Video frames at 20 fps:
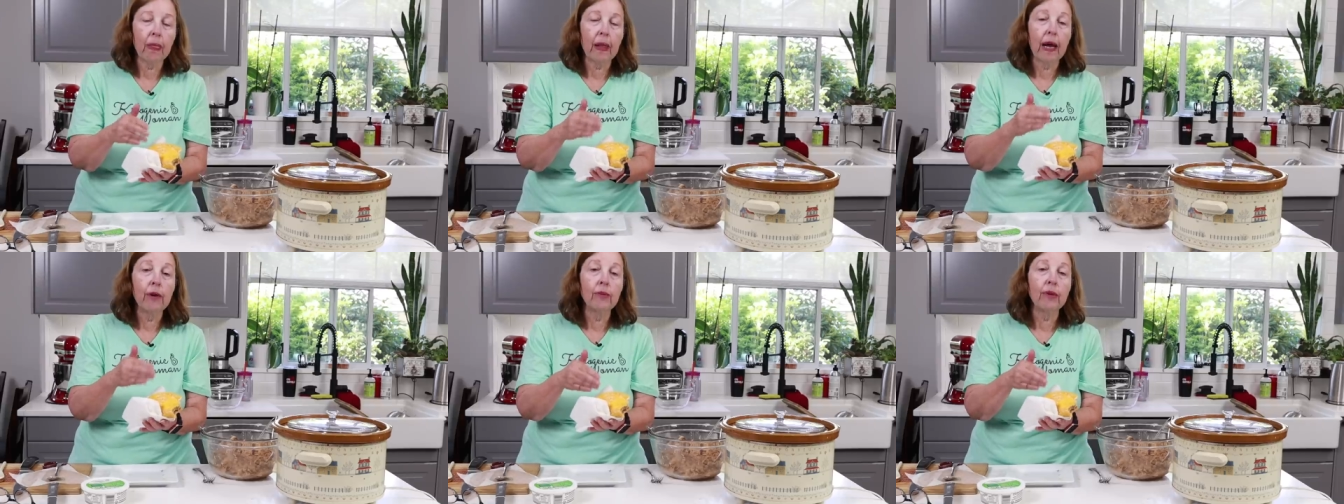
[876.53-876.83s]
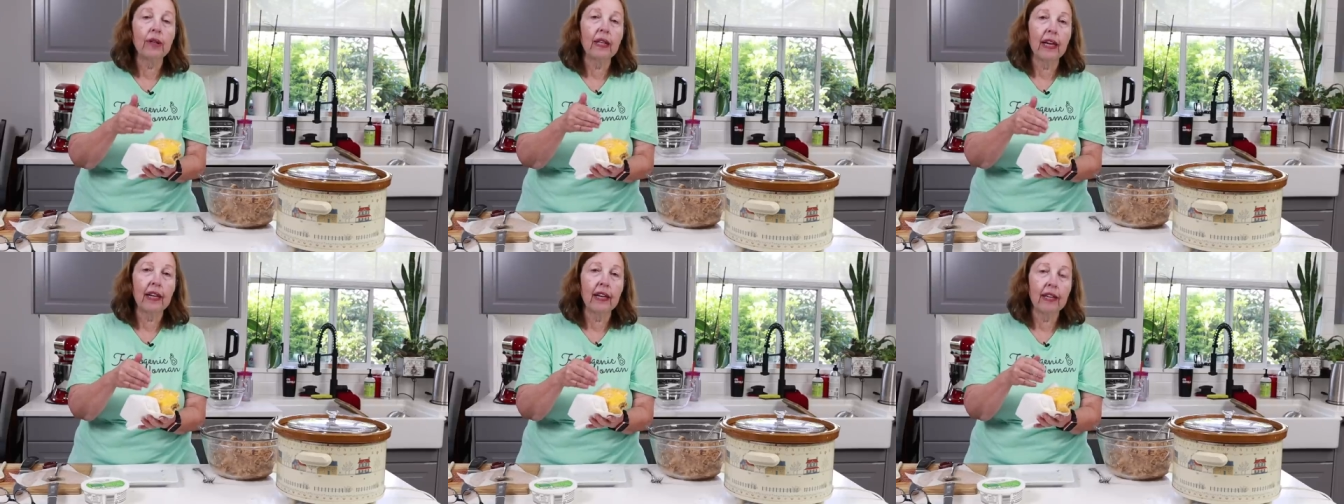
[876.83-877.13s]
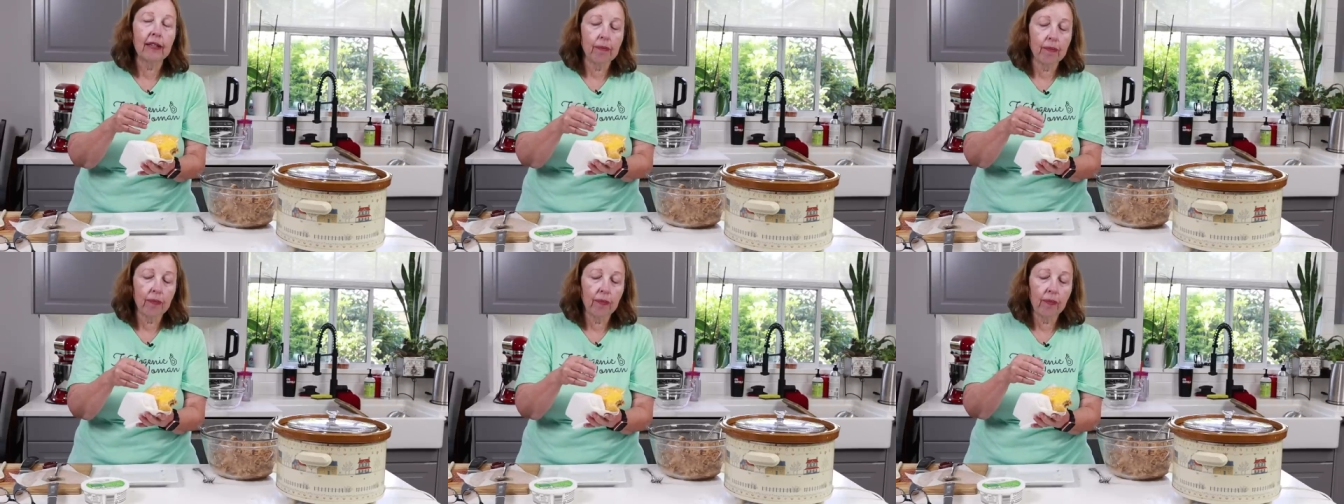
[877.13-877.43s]
I would let
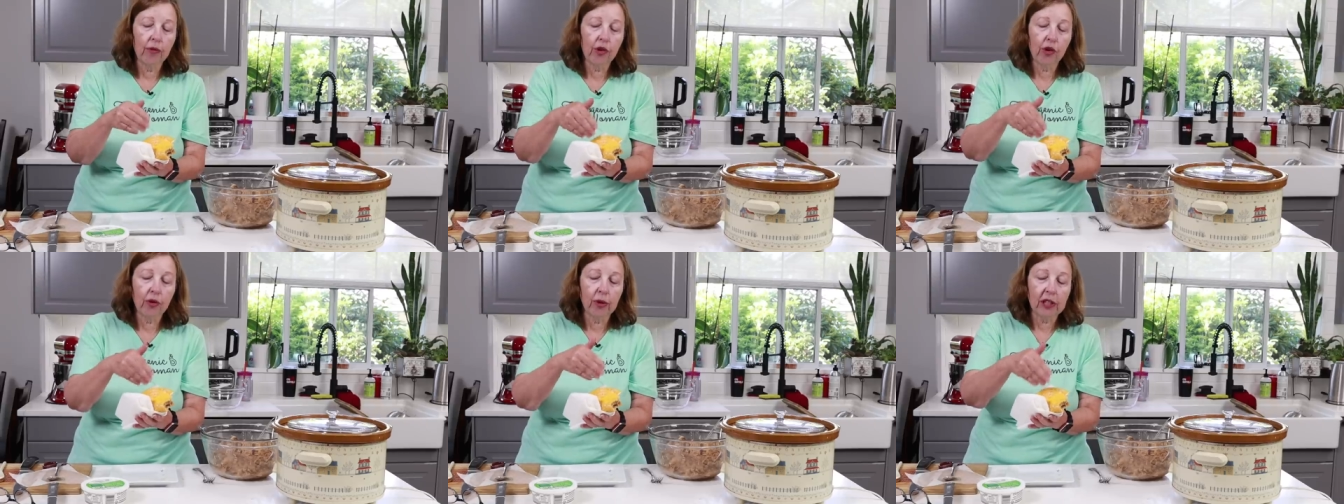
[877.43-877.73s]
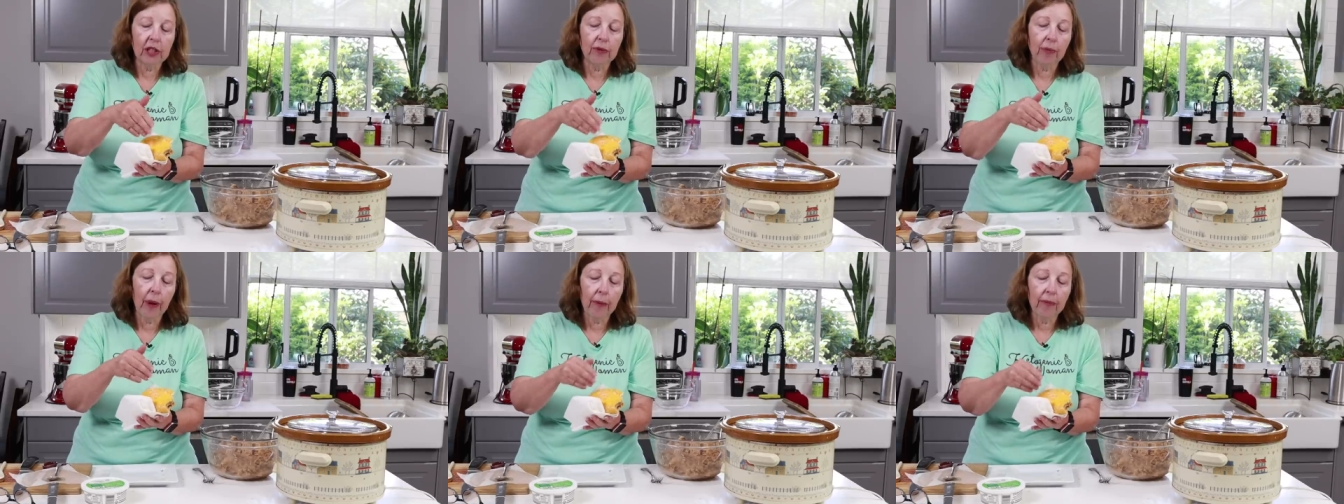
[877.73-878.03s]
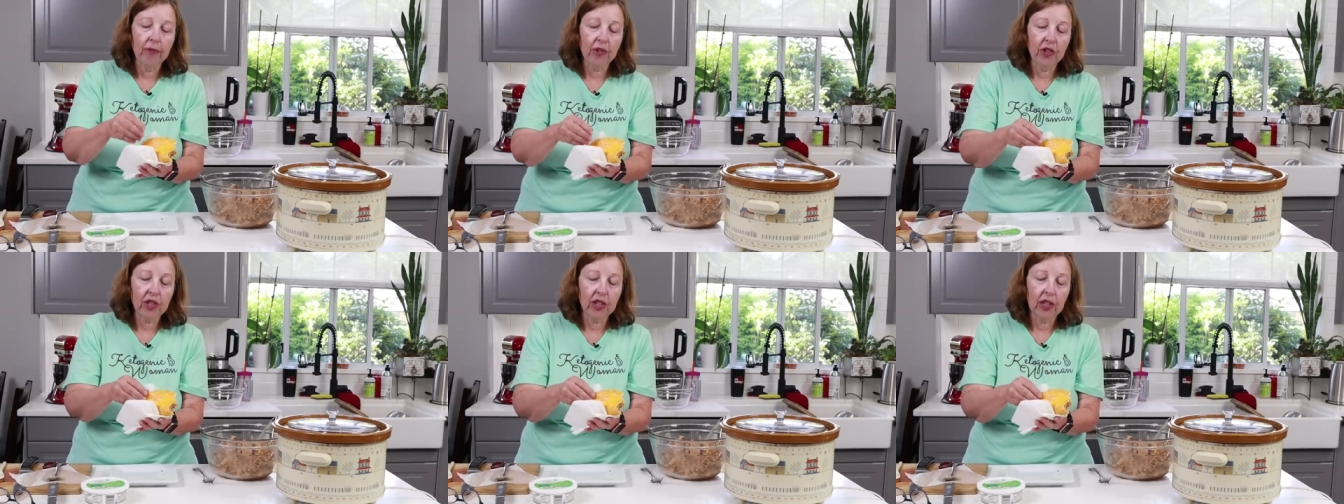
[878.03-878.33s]
it crisp
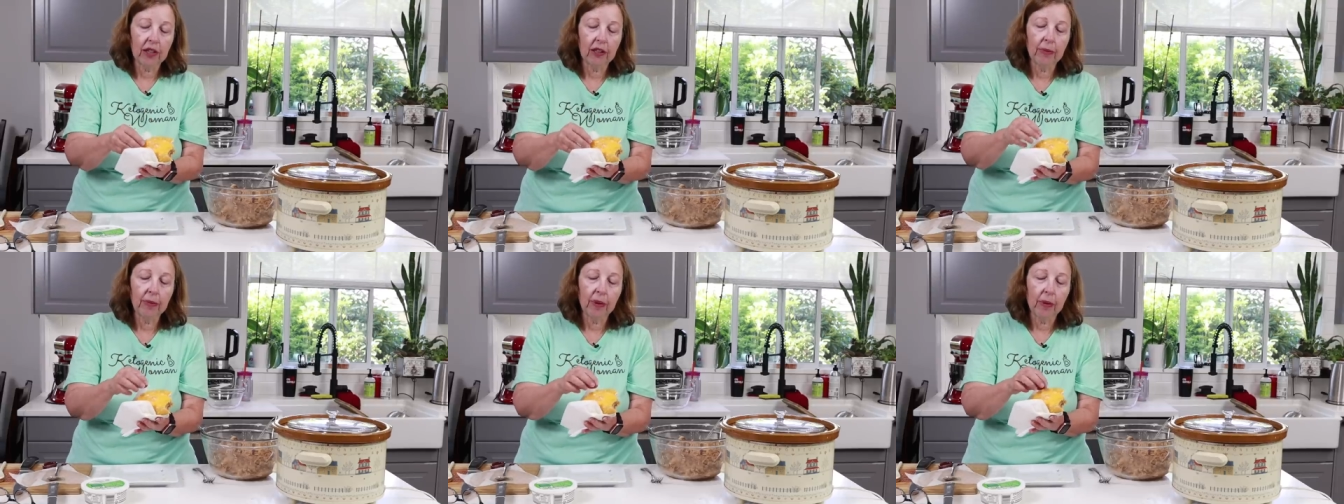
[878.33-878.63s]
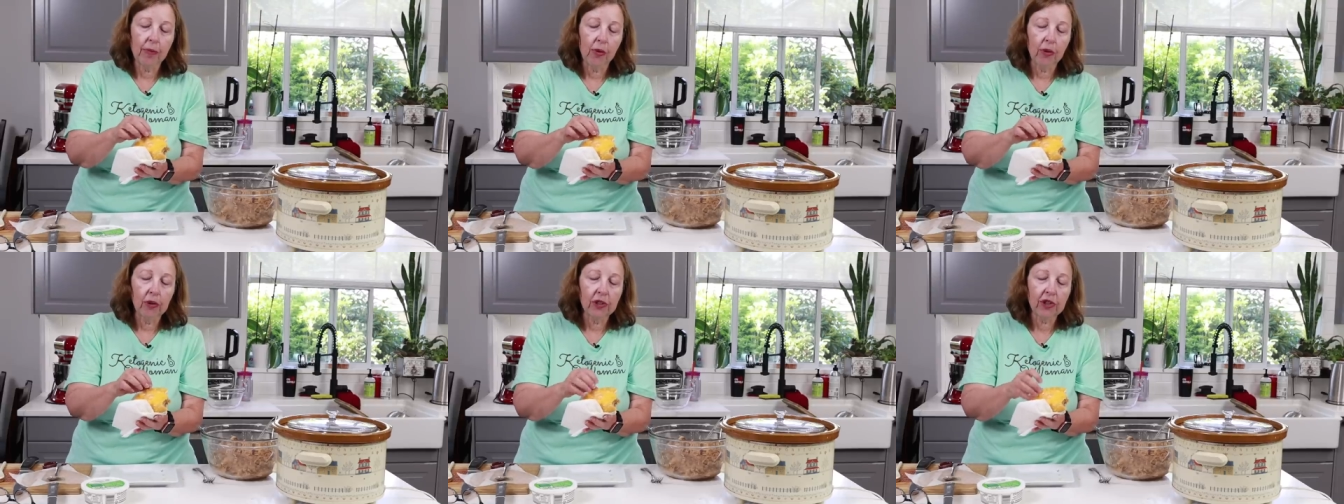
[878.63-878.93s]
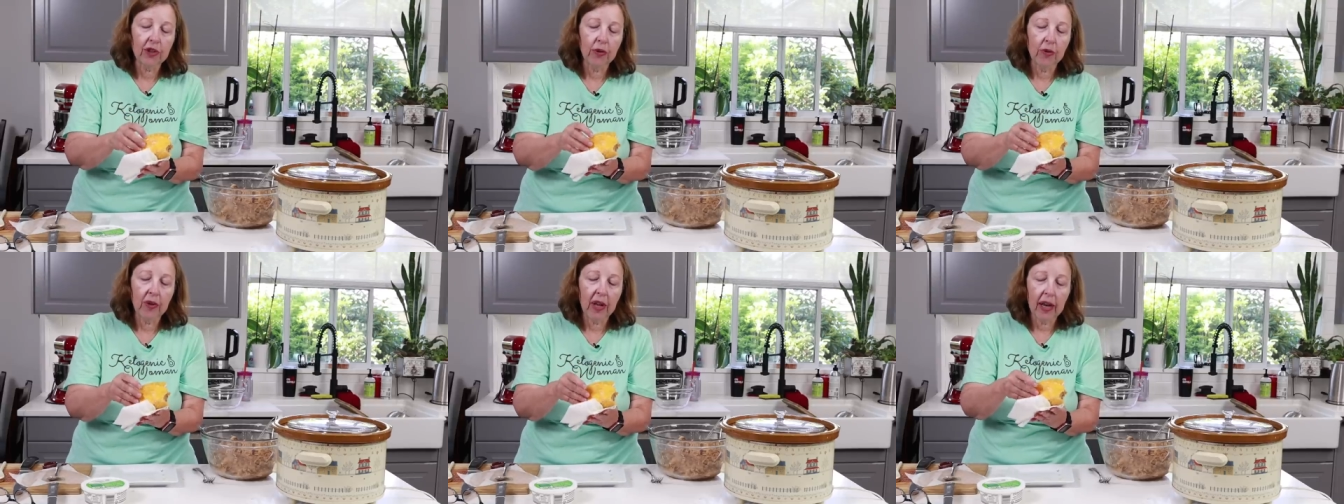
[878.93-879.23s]
up just a little bit more
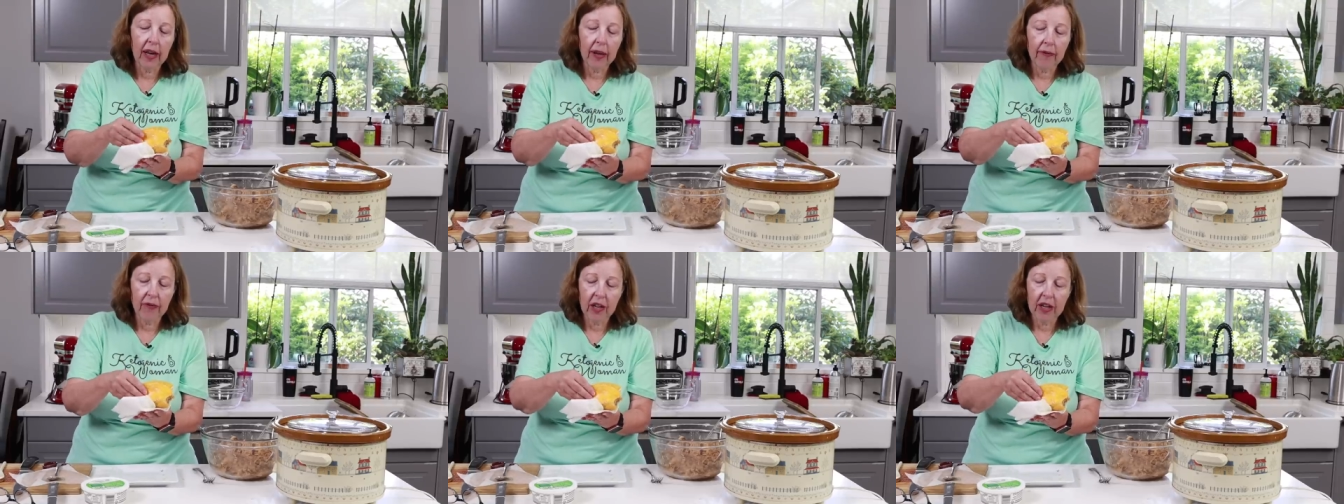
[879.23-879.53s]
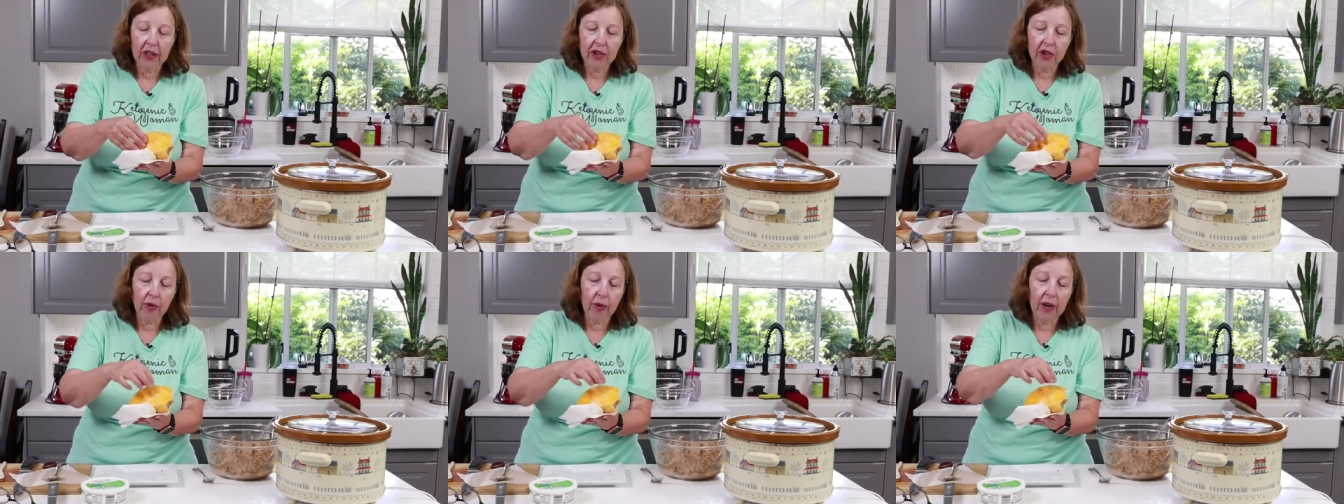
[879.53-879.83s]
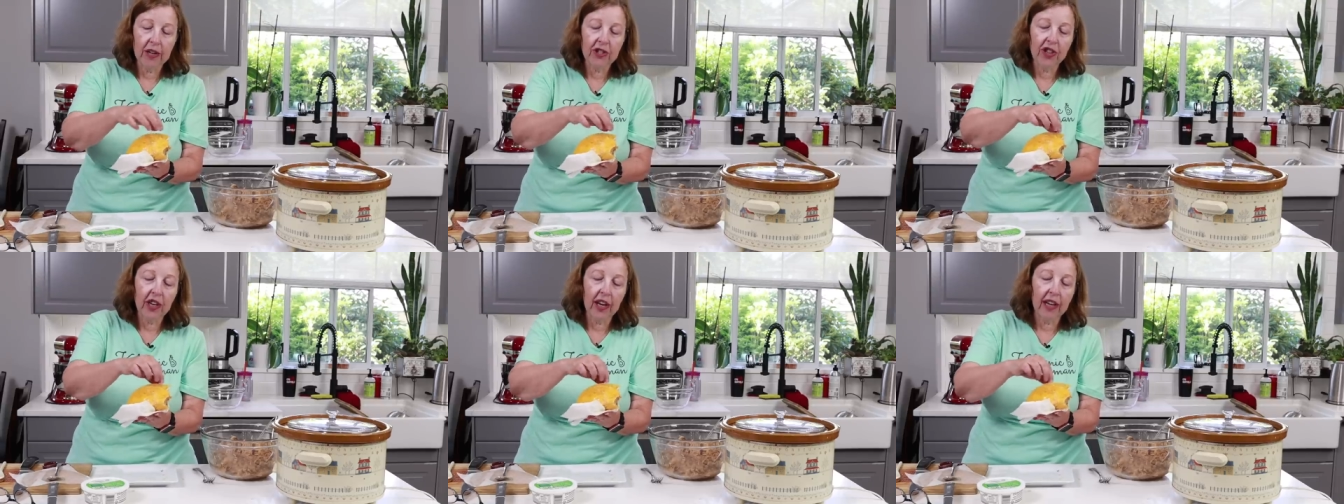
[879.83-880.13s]
so that it's
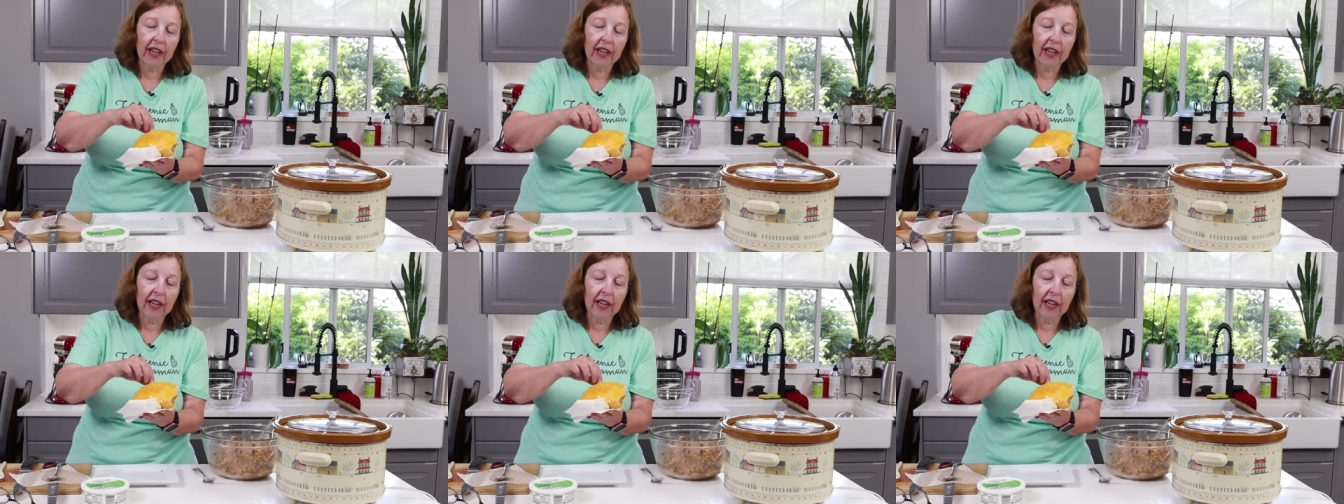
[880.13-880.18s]
crunchy.